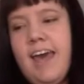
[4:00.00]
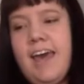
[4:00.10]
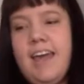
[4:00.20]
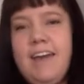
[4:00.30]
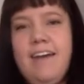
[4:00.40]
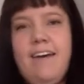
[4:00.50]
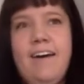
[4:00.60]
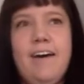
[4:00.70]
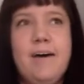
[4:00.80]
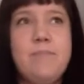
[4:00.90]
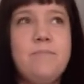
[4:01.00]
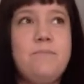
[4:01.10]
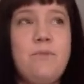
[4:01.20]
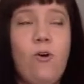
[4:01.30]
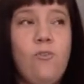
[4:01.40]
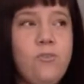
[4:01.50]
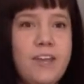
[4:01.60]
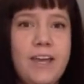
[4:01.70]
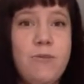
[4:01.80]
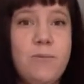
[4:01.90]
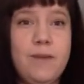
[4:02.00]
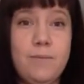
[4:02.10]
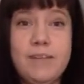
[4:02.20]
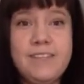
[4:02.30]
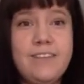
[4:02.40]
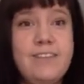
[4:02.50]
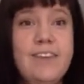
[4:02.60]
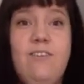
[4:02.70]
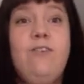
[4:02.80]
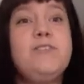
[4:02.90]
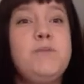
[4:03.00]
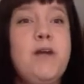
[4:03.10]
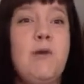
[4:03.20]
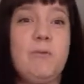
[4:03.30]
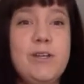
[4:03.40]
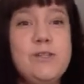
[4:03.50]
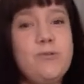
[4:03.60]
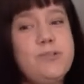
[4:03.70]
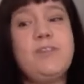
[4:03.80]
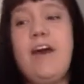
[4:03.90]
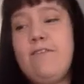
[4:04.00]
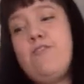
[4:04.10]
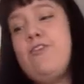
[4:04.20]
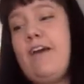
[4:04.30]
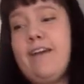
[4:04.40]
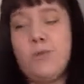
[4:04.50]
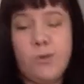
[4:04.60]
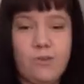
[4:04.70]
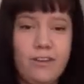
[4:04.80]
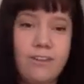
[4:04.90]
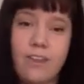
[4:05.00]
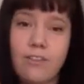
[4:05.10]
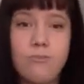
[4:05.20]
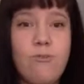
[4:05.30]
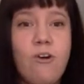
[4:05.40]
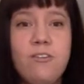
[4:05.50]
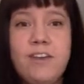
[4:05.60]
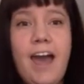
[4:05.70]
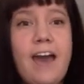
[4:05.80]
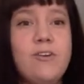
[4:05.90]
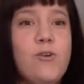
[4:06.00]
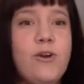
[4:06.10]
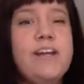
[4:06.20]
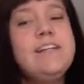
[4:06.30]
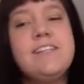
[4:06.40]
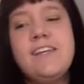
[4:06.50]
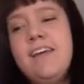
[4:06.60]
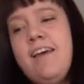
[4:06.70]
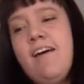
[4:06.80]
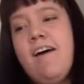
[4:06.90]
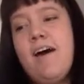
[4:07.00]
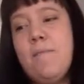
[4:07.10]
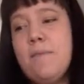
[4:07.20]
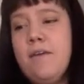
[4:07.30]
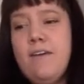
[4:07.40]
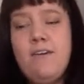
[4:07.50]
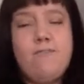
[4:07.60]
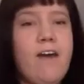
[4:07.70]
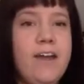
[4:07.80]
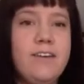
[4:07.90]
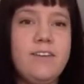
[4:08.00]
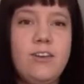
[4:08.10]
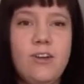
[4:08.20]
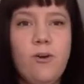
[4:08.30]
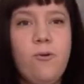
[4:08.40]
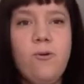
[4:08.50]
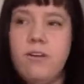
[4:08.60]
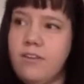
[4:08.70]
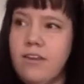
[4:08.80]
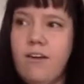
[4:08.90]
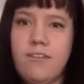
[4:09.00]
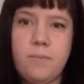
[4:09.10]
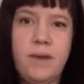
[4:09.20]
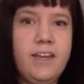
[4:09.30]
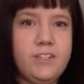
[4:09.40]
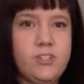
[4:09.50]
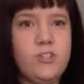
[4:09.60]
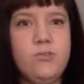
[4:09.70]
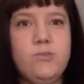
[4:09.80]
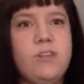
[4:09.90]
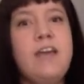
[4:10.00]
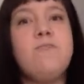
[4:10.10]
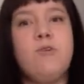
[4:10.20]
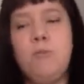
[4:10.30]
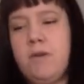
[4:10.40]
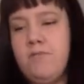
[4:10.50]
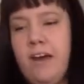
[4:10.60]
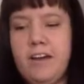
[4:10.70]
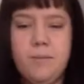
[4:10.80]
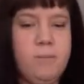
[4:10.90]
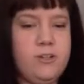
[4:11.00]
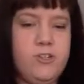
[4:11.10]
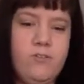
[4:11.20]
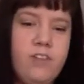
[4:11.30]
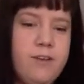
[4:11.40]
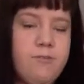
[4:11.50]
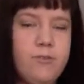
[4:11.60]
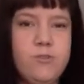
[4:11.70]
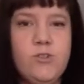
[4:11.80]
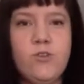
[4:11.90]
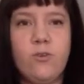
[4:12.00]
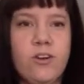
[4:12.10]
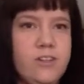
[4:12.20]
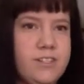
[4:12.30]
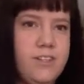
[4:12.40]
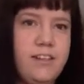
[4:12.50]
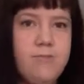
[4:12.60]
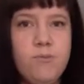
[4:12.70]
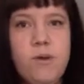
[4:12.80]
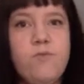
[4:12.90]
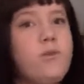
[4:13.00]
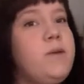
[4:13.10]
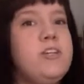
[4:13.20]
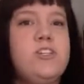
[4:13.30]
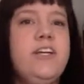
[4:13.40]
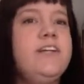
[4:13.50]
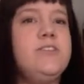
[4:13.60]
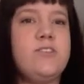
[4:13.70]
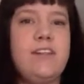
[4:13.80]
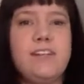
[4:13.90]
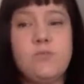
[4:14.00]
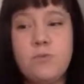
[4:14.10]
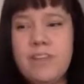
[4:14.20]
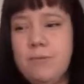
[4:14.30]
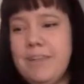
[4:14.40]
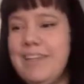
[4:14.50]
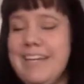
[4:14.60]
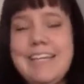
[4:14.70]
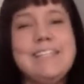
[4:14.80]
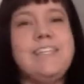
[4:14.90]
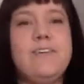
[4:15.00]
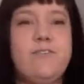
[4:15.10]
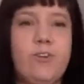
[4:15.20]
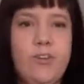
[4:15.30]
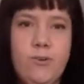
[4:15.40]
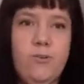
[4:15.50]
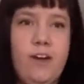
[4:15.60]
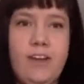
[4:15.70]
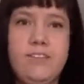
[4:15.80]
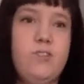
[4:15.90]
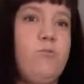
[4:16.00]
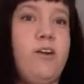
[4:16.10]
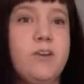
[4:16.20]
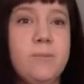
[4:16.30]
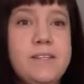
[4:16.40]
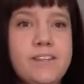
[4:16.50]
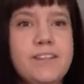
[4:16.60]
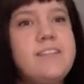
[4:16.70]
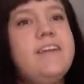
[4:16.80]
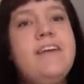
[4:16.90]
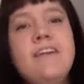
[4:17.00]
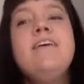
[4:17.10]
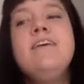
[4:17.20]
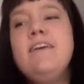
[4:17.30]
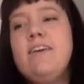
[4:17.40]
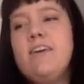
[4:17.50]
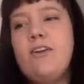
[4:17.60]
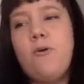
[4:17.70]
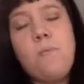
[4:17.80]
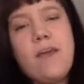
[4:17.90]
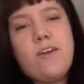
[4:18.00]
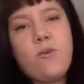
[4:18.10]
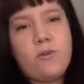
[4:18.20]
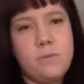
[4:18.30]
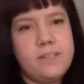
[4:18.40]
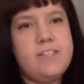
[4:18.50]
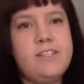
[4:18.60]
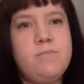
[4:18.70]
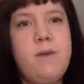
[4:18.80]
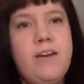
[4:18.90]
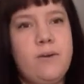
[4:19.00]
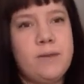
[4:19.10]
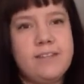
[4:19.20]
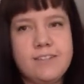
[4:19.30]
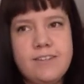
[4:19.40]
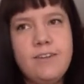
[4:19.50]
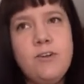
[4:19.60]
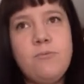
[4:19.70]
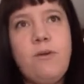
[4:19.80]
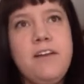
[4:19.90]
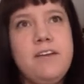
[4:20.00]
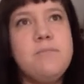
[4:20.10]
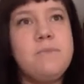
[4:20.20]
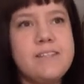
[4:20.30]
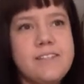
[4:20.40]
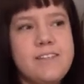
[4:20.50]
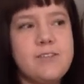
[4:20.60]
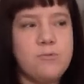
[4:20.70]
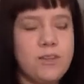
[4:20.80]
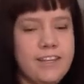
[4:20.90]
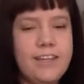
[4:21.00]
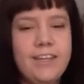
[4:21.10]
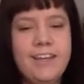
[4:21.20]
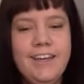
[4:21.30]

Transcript: And um, hopefully, it will be basically an ultimate resource guide for you guys where you can click through all the categories, um, find, you know, click on the page to Lightroom and find a bunch of Lightroom tutorials and Lightroom information so that it's really, really easy for you guys to run your business and, you know, make your business better because running a business really